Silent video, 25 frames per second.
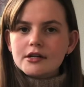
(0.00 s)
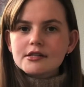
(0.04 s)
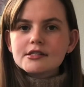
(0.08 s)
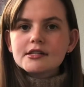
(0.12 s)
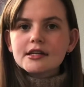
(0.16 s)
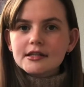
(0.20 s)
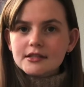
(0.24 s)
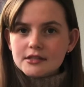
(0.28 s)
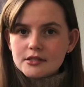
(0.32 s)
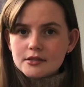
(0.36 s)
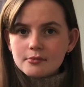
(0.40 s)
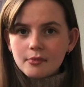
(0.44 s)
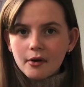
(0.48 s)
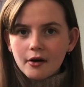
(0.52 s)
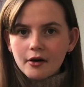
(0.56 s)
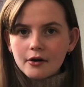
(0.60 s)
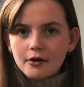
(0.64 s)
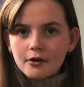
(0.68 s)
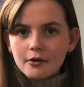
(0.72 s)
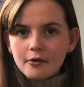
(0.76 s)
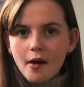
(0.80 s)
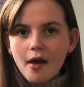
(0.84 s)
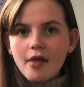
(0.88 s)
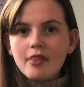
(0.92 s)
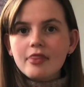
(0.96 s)
day
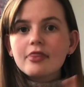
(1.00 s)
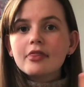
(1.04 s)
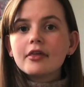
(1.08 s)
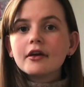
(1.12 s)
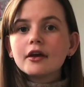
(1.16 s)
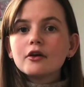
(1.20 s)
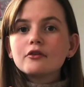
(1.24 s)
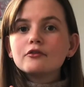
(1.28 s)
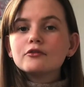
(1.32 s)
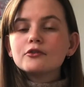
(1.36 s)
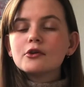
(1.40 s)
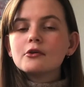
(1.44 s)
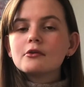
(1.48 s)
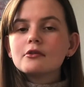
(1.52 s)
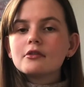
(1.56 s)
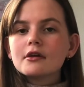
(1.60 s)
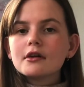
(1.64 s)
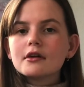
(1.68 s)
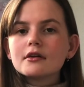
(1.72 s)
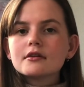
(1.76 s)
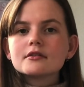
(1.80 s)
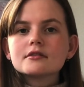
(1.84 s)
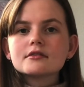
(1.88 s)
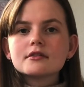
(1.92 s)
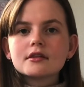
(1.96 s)
tomorrow, and think of new
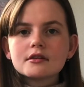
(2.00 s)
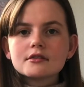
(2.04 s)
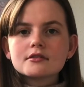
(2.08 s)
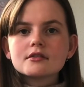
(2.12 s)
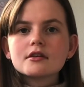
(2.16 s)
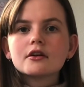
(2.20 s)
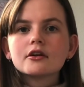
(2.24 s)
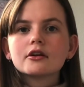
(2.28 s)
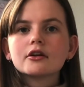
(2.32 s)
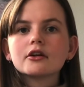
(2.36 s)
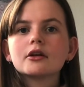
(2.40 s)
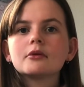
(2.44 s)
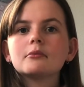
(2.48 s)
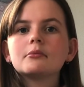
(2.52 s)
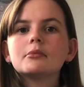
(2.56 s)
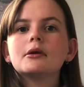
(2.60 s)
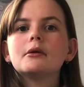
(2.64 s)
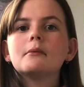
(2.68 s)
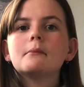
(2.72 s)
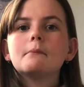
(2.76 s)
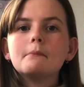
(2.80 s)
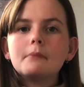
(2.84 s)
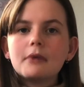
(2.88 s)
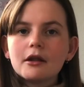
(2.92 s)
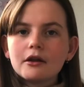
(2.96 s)
things that are going to
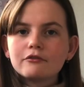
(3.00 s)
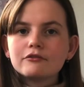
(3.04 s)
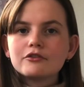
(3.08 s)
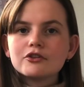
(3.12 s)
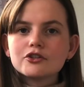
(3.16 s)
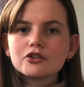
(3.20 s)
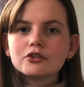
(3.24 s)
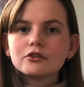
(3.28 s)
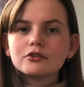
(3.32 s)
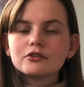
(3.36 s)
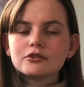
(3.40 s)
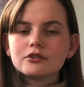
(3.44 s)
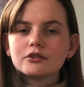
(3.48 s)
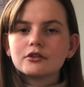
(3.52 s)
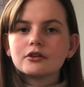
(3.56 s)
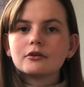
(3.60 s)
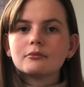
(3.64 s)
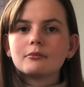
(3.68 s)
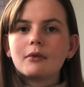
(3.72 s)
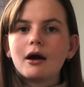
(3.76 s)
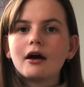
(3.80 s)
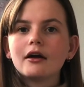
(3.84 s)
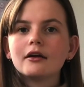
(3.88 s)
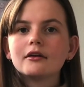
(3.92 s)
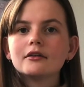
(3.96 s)
be beneficial to your
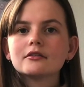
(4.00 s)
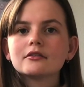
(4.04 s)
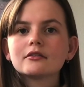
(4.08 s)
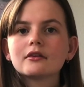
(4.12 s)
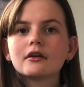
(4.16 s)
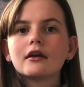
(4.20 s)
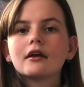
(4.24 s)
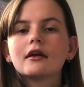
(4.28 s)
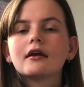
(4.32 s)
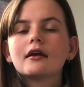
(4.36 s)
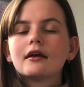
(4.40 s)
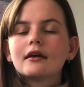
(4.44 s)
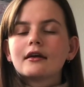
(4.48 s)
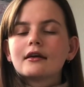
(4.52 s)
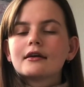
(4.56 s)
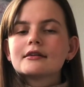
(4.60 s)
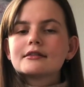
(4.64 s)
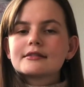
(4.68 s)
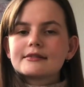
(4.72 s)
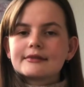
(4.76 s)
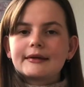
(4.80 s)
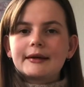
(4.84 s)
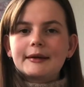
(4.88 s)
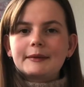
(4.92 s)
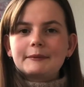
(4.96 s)
mind.
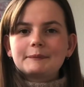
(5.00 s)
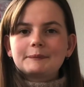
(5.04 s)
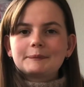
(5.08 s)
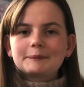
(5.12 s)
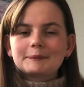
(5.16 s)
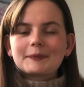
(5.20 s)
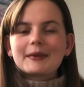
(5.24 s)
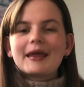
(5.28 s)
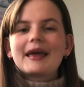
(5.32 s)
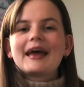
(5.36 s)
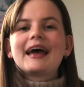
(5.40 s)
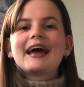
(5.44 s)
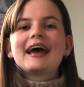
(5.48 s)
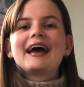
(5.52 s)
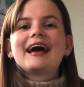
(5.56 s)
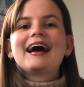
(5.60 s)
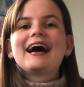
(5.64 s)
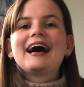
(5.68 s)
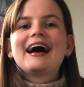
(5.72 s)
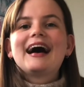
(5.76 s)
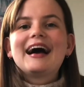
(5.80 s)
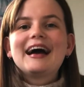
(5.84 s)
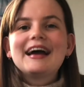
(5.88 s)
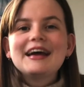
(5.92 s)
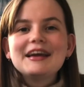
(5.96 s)
So yeah.
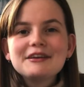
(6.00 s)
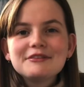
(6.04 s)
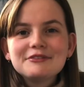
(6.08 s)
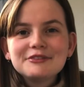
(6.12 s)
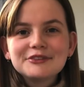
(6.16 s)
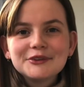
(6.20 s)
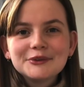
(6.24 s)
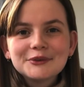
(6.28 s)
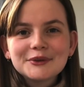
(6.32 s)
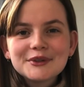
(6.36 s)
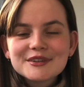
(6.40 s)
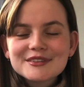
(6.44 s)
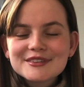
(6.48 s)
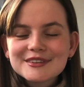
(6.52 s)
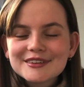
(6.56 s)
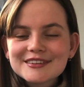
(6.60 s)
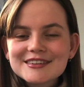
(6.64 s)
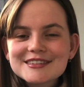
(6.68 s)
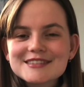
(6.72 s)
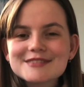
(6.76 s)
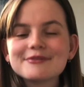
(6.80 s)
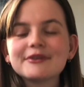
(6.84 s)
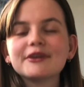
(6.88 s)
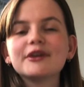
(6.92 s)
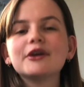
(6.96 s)
If you enjoyed
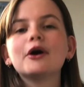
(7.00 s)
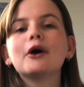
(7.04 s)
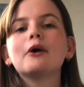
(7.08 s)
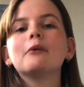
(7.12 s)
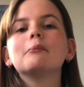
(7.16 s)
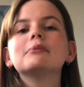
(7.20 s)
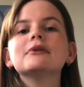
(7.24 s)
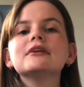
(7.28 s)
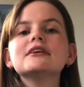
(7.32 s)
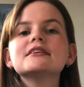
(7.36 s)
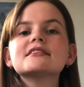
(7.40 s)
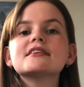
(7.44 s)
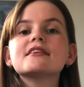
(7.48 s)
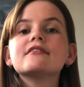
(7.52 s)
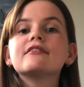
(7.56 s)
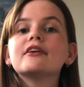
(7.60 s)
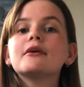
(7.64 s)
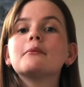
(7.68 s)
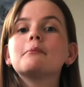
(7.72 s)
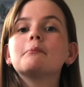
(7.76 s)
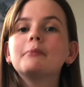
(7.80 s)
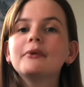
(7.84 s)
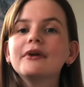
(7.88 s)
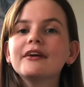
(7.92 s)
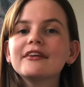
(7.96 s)
this video, please give it
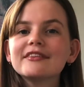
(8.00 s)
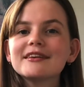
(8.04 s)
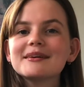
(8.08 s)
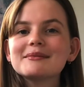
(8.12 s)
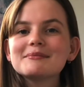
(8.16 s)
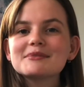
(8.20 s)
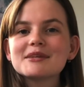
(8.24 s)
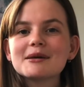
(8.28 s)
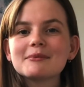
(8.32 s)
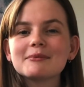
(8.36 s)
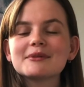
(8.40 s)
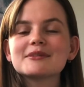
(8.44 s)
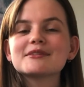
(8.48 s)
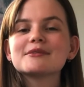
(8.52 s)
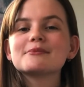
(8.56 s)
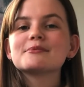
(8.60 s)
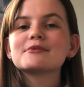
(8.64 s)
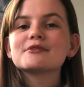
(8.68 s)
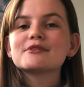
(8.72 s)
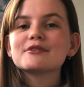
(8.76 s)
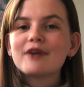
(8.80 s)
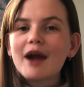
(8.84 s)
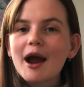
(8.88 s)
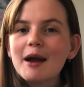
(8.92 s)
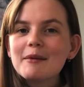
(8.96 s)
a big thumbs up and
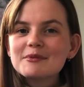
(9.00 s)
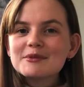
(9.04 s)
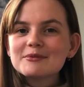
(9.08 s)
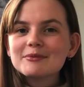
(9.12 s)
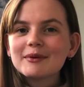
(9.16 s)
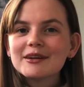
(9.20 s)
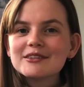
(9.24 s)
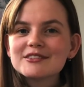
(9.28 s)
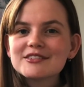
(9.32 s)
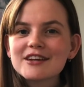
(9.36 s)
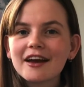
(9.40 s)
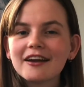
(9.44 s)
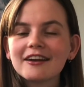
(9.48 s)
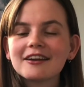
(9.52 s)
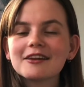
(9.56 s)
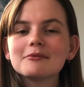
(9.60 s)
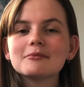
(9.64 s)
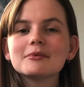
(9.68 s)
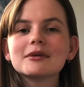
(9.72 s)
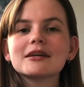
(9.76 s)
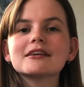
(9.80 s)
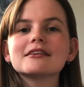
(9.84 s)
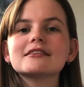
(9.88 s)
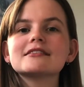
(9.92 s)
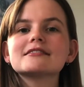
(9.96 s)
subscribe to my channel,
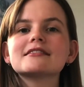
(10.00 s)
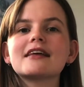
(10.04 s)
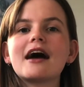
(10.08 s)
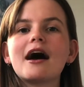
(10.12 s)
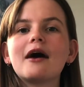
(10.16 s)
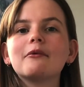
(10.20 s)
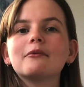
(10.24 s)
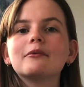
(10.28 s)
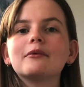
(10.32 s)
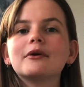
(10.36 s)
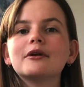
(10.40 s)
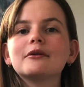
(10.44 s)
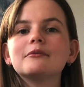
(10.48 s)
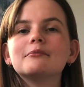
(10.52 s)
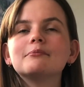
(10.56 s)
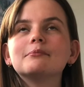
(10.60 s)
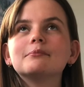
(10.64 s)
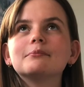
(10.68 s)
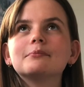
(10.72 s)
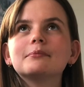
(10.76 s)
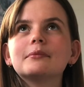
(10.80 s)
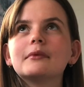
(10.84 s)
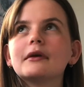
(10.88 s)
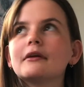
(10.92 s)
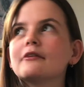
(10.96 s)
because that would
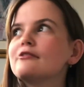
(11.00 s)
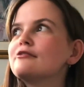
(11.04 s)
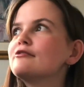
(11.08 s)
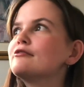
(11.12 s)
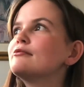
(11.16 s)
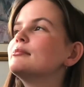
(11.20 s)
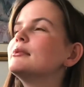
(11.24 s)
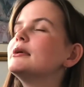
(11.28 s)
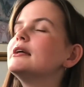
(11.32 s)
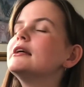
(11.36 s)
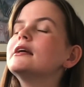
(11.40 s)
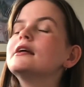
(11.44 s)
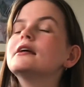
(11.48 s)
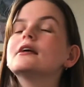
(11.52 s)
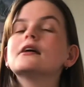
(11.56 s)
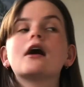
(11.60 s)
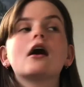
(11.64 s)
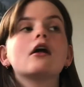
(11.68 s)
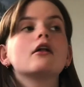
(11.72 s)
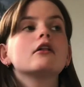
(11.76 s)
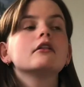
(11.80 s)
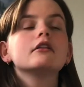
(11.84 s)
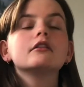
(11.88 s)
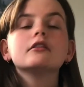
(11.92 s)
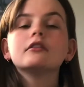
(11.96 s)
give me a
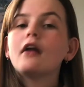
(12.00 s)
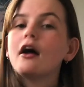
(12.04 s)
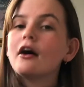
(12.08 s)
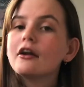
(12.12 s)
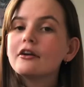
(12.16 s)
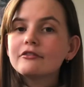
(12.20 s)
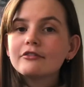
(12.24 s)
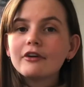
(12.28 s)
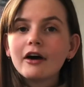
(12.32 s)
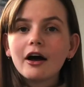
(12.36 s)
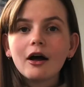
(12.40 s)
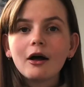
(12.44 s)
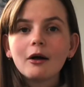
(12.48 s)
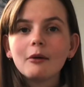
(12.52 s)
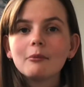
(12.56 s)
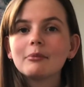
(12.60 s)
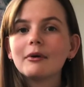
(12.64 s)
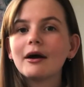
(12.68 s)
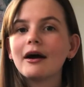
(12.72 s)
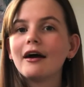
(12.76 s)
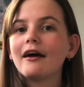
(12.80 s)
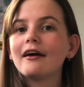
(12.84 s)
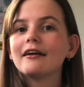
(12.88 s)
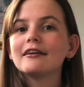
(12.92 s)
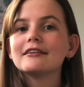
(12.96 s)
lot of help
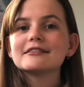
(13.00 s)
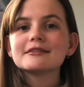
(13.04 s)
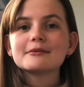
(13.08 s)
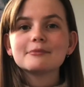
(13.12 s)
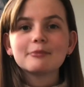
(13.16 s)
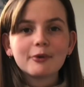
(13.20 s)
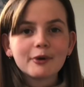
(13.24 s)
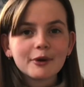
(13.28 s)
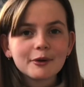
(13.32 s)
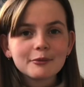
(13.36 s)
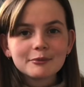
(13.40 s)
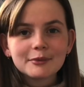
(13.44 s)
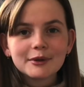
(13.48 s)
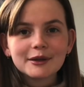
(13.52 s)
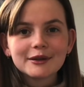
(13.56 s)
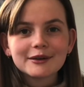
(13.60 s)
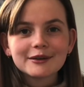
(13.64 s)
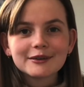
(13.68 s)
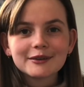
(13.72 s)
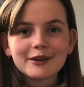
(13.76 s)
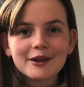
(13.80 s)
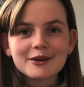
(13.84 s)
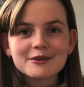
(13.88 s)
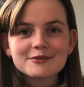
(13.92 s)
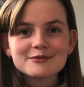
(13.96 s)
and support me in
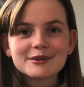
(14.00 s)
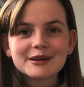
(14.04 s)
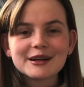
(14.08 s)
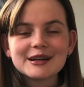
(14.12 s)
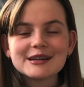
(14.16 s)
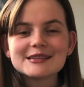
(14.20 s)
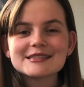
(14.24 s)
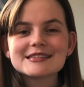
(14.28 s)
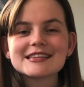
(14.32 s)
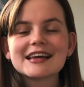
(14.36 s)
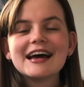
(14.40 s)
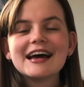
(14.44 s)
a lot of ways.